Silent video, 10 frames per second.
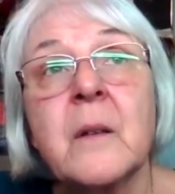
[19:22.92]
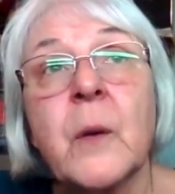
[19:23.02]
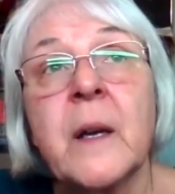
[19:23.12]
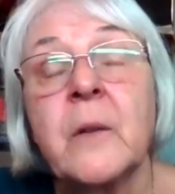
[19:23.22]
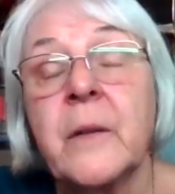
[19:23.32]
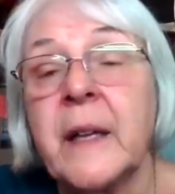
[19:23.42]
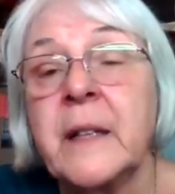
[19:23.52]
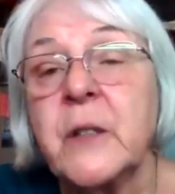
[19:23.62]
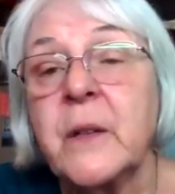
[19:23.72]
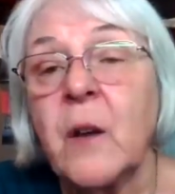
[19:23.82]
try to
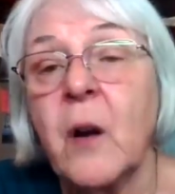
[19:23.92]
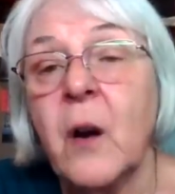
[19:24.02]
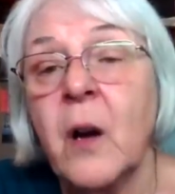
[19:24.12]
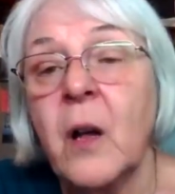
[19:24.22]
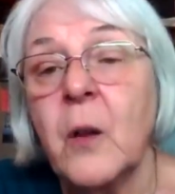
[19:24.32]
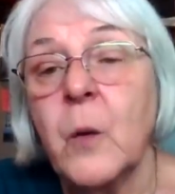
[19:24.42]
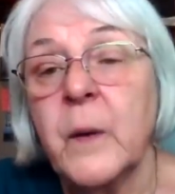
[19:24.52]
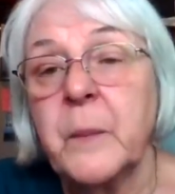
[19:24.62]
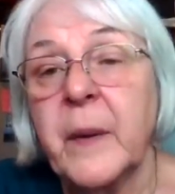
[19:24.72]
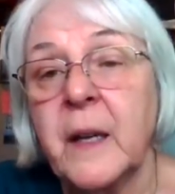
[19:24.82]
arrange the call
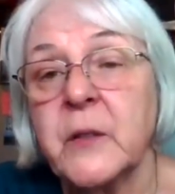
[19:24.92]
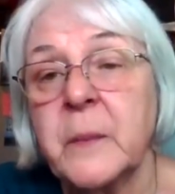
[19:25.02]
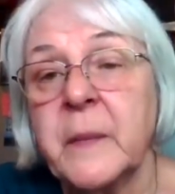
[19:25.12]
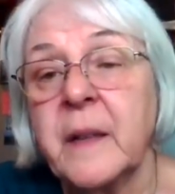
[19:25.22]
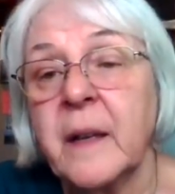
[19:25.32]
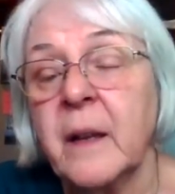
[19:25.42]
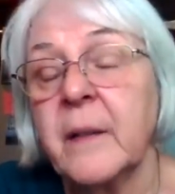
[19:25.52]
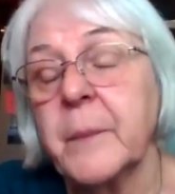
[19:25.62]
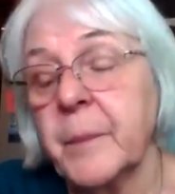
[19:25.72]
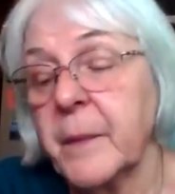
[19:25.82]
when Pastor
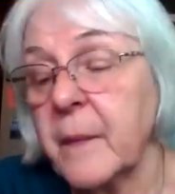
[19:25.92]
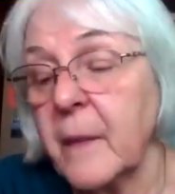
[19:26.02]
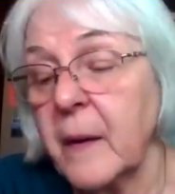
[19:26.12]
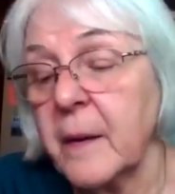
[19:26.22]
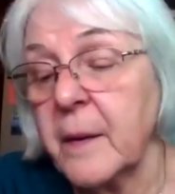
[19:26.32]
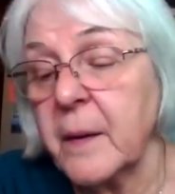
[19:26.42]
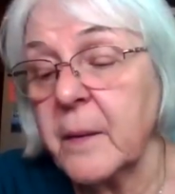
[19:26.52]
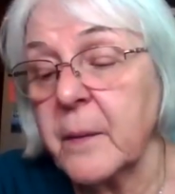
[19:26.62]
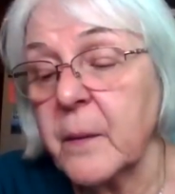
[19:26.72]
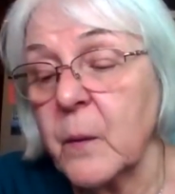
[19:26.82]
Miguel uh,
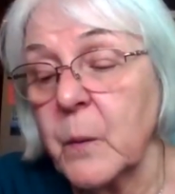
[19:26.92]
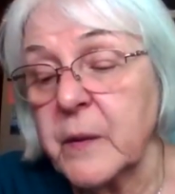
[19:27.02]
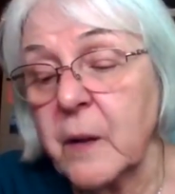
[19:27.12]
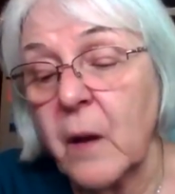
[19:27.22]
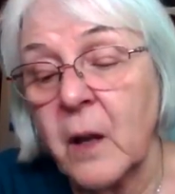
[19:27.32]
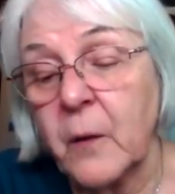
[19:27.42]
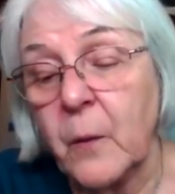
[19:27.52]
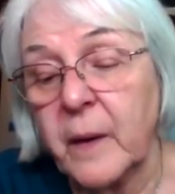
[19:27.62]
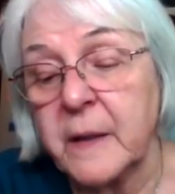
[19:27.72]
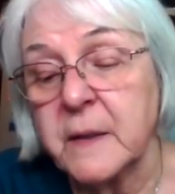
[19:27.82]
was
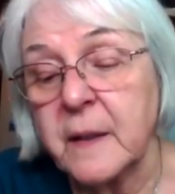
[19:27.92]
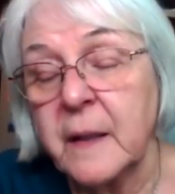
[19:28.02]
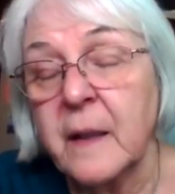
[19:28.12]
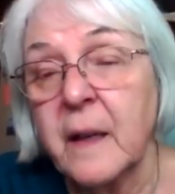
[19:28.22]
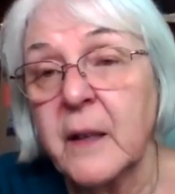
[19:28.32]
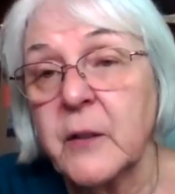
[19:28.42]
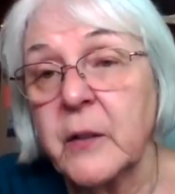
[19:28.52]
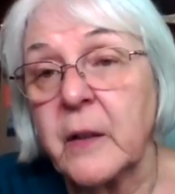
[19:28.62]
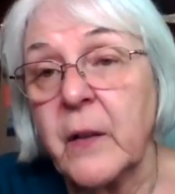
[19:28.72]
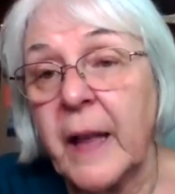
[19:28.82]
colloquized. I
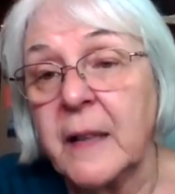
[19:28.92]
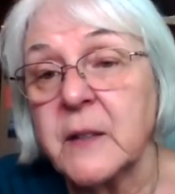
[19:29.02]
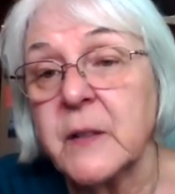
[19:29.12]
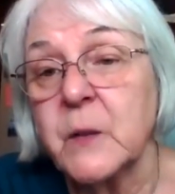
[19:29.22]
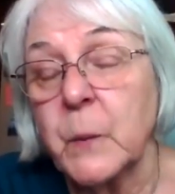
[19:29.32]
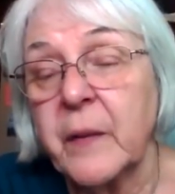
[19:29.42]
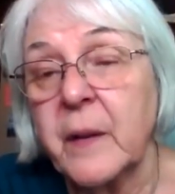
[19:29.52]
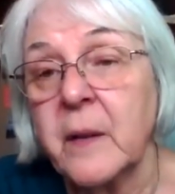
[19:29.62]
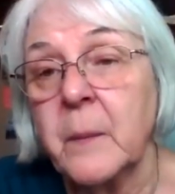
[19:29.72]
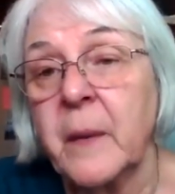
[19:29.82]
took classes with
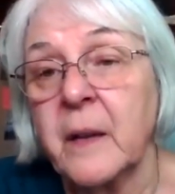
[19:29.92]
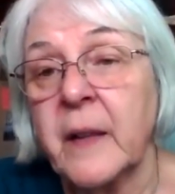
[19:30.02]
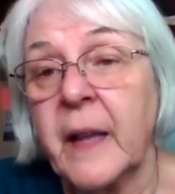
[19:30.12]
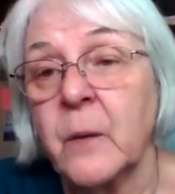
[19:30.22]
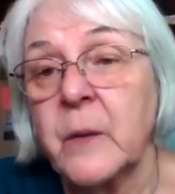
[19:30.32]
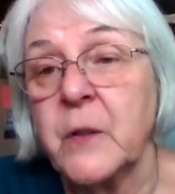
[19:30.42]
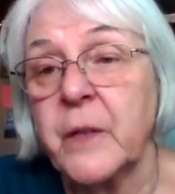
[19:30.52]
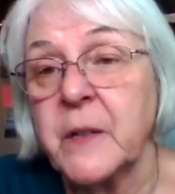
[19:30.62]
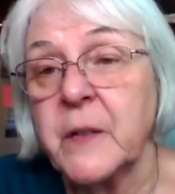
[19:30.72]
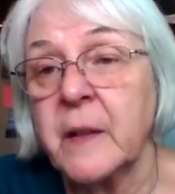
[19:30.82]
him as language
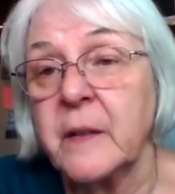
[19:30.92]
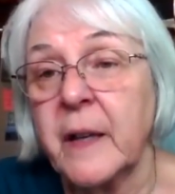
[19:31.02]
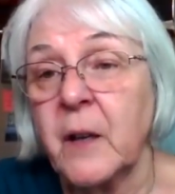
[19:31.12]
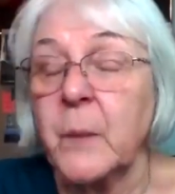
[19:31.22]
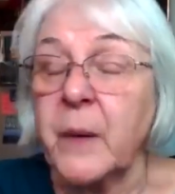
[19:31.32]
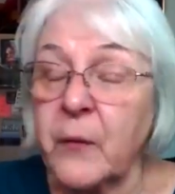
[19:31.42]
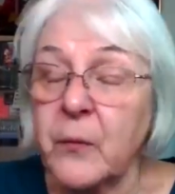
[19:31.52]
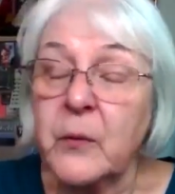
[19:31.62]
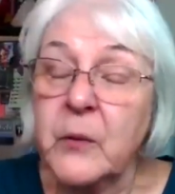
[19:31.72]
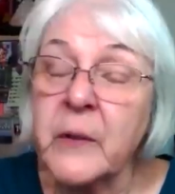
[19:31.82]
facilitator, but
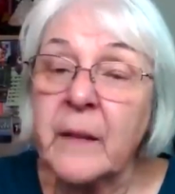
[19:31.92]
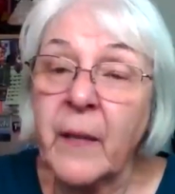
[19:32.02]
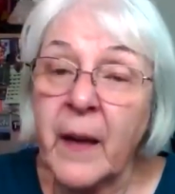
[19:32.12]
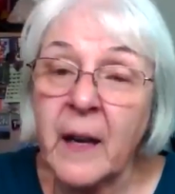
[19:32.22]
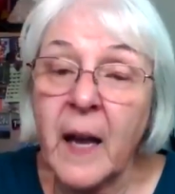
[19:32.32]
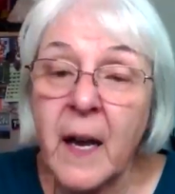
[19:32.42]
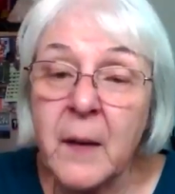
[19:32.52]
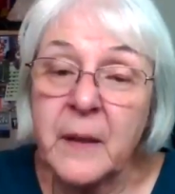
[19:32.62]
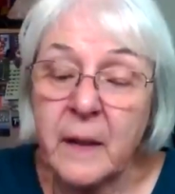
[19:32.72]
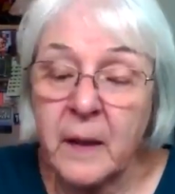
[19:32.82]
through doing that, I
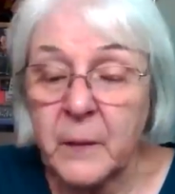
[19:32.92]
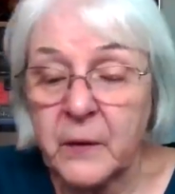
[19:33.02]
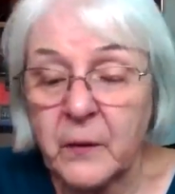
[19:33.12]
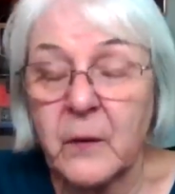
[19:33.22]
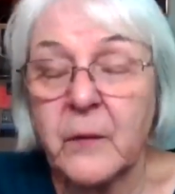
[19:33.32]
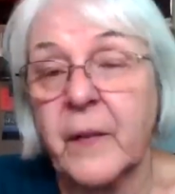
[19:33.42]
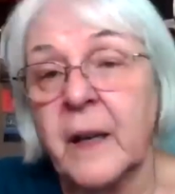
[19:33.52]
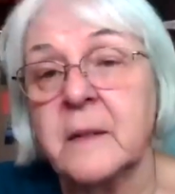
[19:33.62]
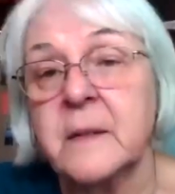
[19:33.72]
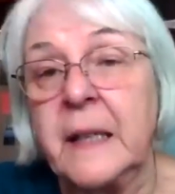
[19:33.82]
became a
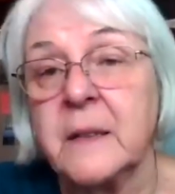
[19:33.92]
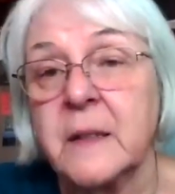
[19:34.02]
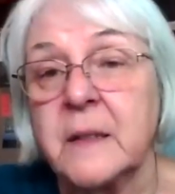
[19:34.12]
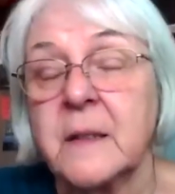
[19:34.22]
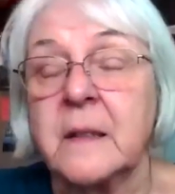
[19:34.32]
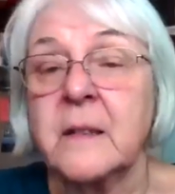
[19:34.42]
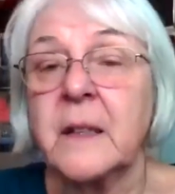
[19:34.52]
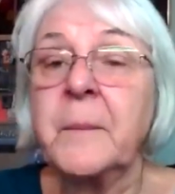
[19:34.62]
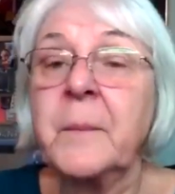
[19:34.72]
certified lay assistant,